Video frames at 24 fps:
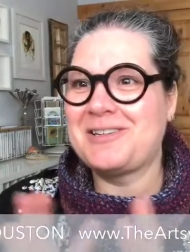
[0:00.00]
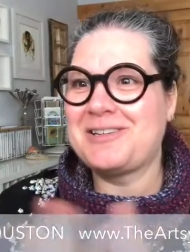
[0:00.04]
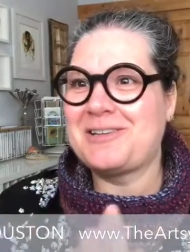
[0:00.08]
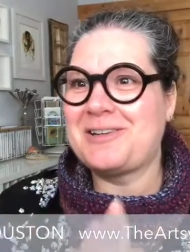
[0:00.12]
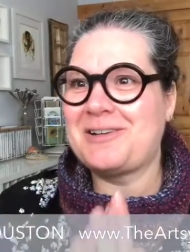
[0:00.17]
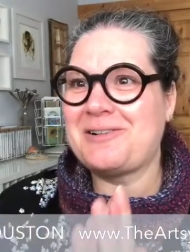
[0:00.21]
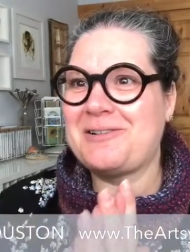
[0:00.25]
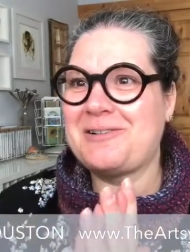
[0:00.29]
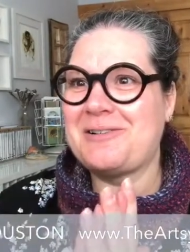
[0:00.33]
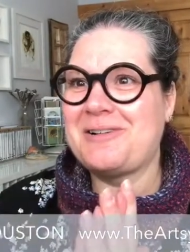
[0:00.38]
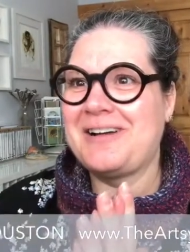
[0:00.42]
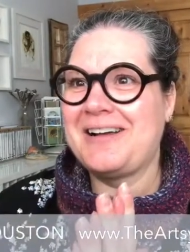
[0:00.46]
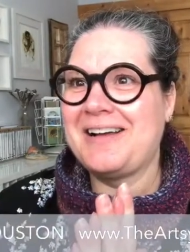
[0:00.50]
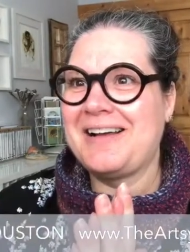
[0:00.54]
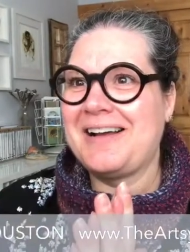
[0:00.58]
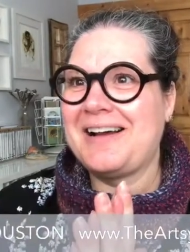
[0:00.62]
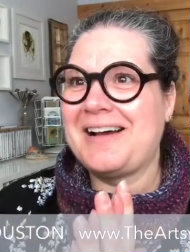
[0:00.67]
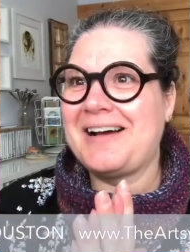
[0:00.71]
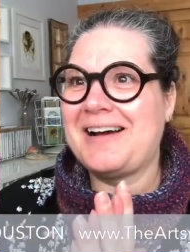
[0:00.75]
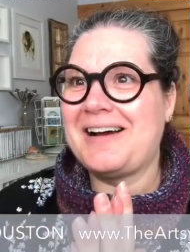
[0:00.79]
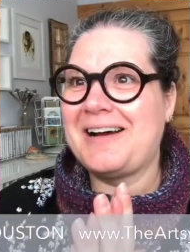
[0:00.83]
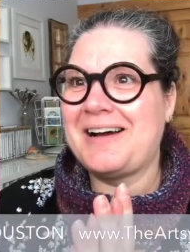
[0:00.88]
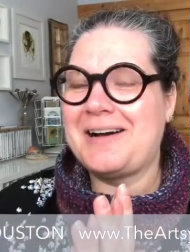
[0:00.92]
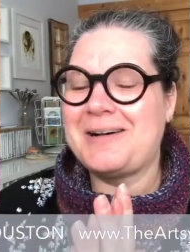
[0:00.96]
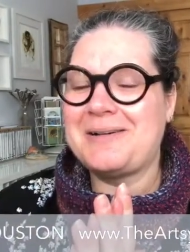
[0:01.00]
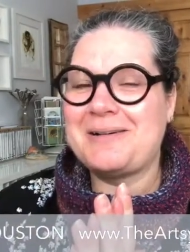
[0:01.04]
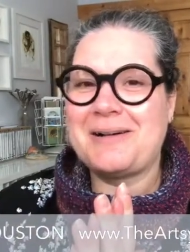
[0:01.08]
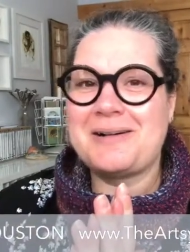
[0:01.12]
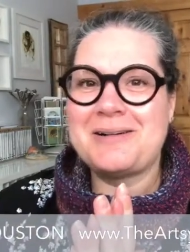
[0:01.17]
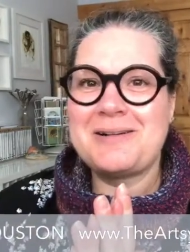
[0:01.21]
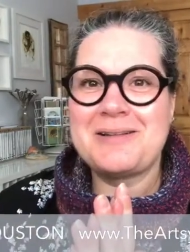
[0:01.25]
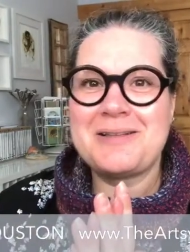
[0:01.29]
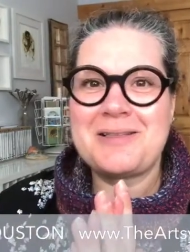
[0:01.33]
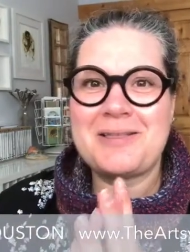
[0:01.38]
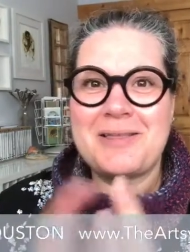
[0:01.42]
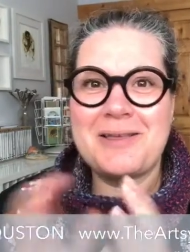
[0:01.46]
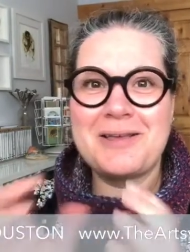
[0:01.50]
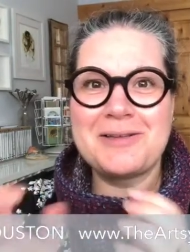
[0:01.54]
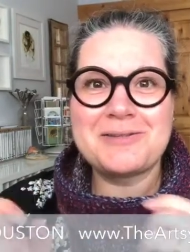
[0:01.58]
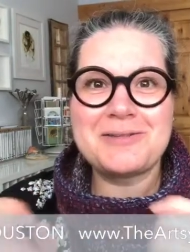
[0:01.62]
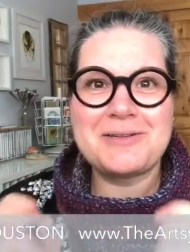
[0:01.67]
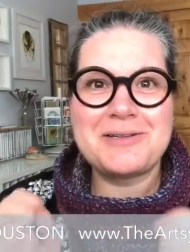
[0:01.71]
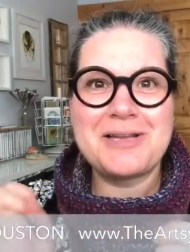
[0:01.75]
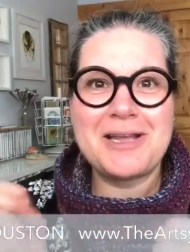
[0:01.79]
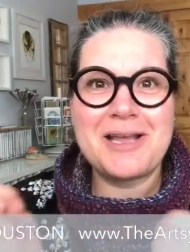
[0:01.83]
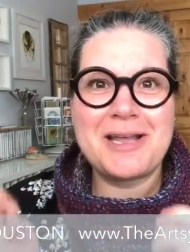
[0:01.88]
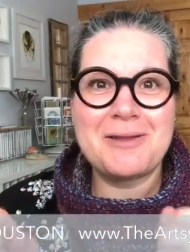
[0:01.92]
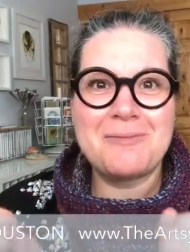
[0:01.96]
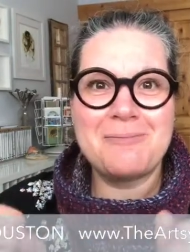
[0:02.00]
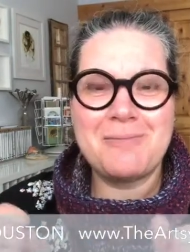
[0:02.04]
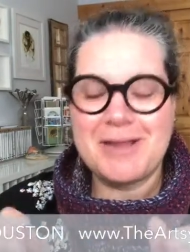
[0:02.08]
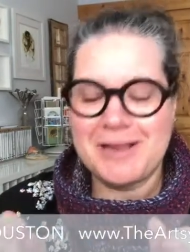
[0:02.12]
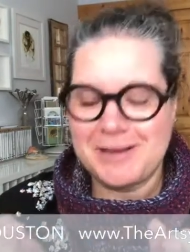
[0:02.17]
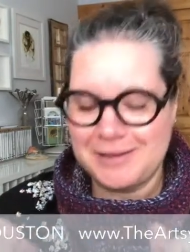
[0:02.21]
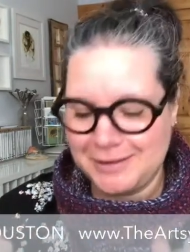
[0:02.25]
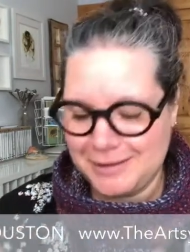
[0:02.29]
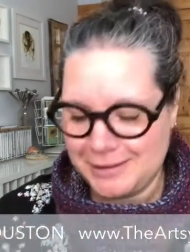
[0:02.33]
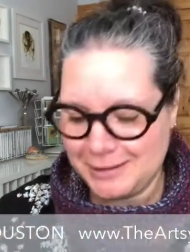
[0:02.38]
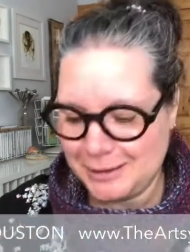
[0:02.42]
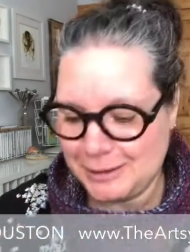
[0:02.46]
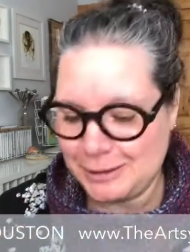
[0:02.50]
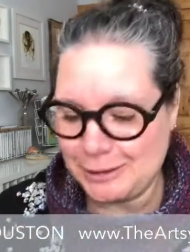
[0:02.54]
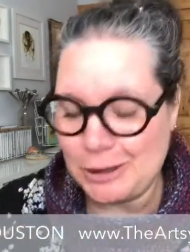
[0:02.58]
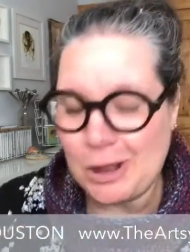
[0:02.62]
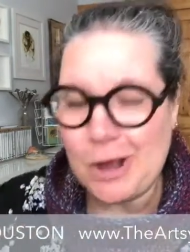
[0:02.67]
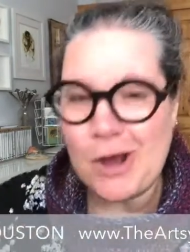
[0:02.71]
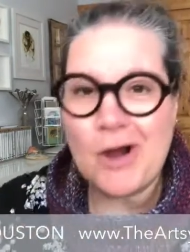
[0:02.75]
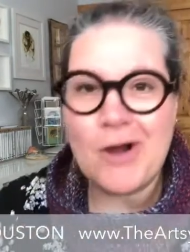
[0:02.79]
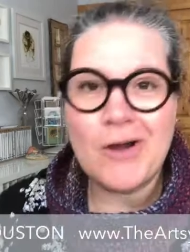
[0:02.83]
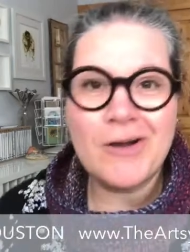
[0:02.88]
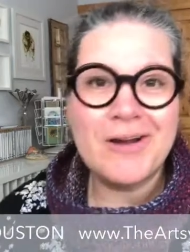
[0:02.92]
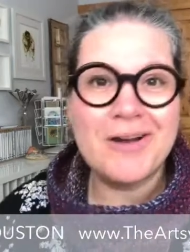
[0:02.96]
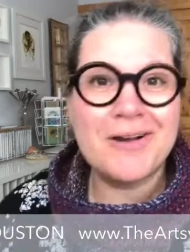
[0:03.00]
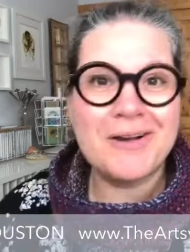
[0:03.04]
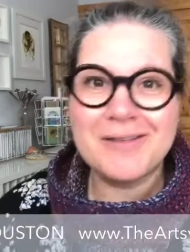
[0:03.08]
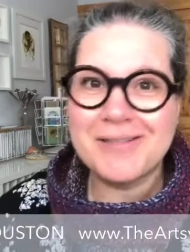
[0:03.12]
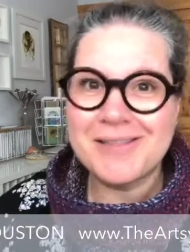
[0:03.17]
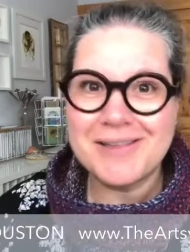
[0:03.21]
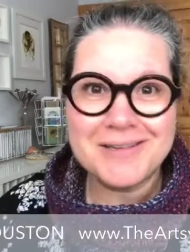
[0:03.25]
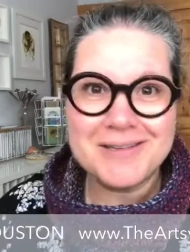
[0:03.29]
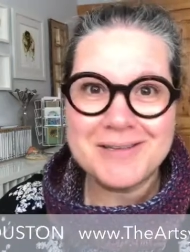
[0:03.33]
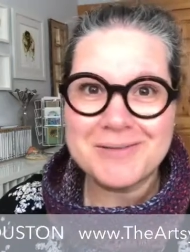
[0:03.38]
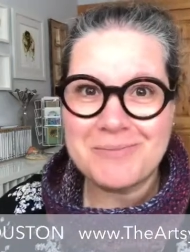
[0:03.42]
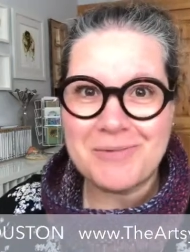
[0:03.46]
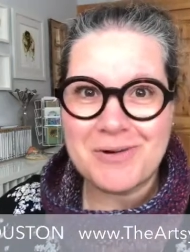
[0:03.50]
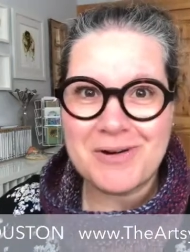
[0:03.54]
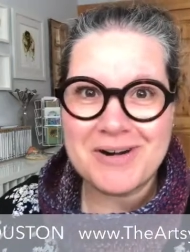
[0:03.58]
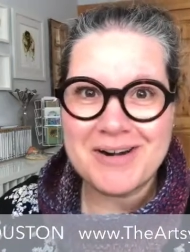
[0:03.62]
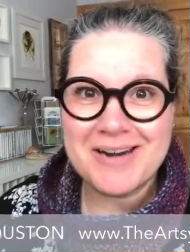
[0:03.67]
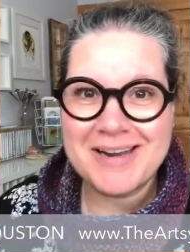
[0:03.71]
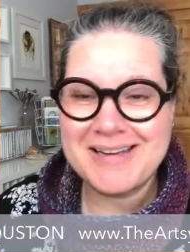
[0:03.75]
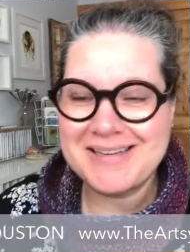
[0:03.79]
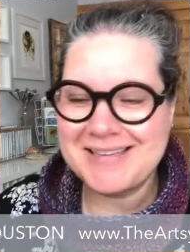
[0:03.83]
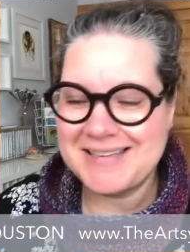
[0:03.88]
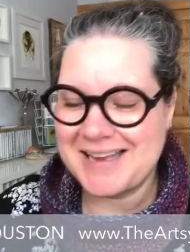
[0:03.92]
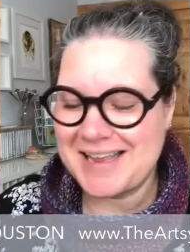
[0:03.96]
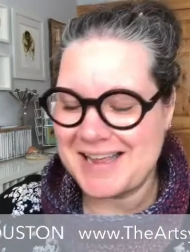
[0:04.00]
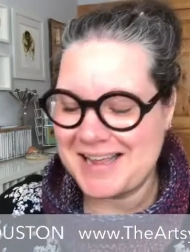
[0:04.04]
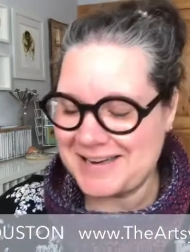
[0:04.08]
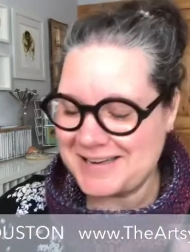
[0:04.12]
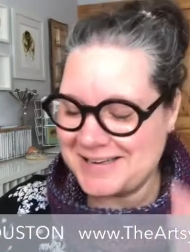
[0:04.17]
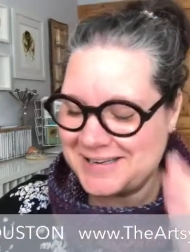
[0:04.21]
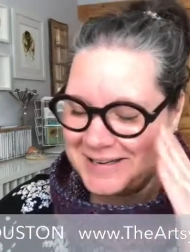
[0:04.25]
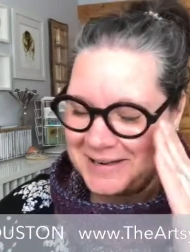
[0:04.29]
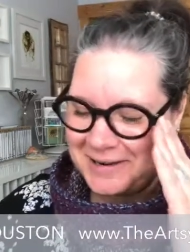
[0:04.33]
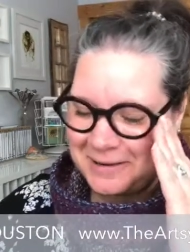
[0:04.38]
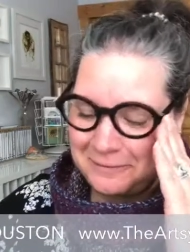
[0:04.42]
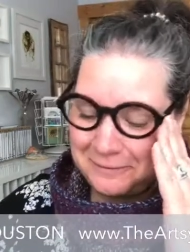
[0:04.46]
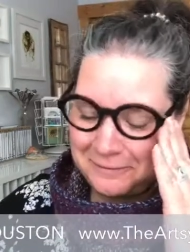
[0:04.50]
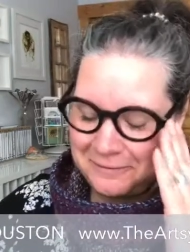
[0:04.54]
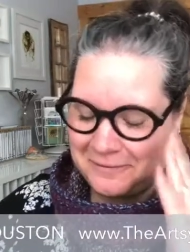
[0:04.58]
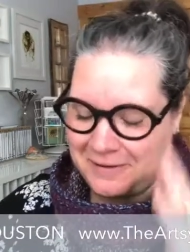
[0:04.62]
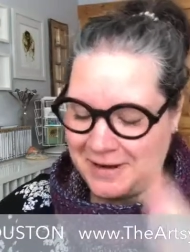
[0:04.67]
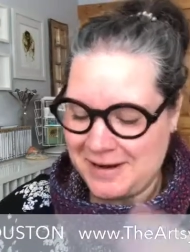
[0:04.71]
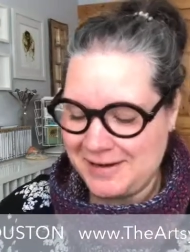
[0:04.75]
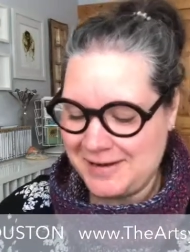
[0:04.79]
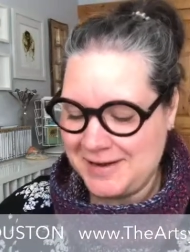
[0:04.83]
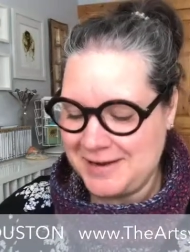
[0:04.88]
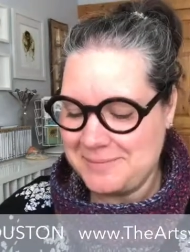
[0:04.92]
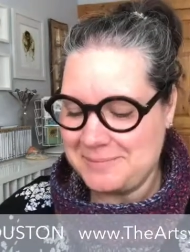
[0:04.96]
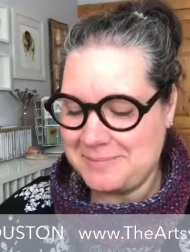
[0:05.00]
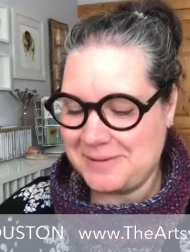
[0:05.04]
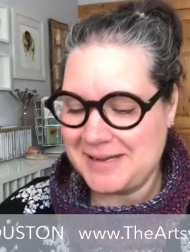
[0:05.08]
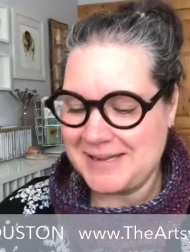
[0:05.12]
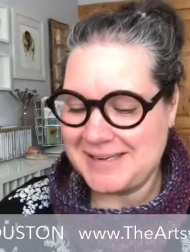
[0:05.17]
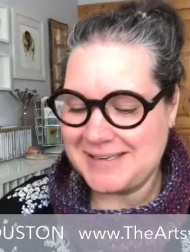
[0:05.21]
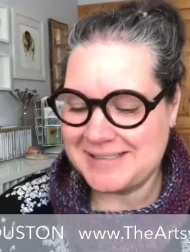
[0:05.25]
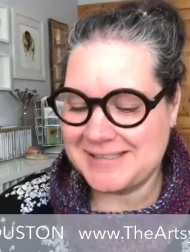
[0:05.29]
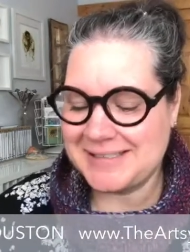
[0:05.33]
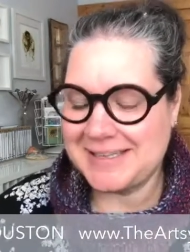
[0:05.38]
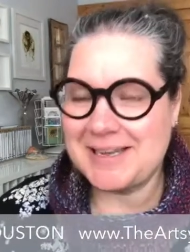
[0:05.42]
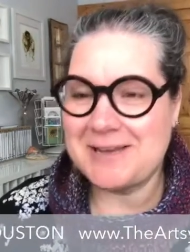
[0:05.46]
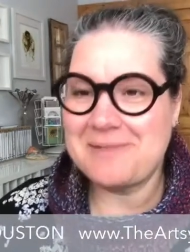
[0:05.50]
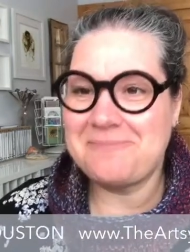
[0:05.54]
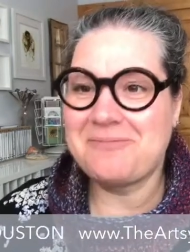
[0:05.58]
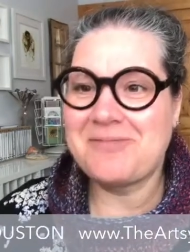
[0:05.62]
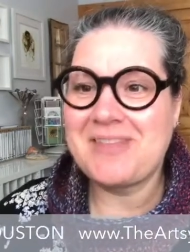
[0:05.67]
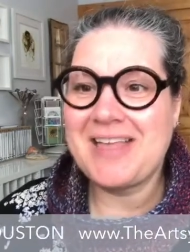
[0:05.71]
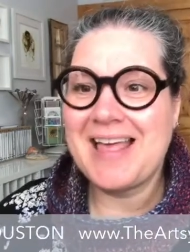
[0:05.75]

So uh, things are taking me a little longer this morning to get ready, but uh,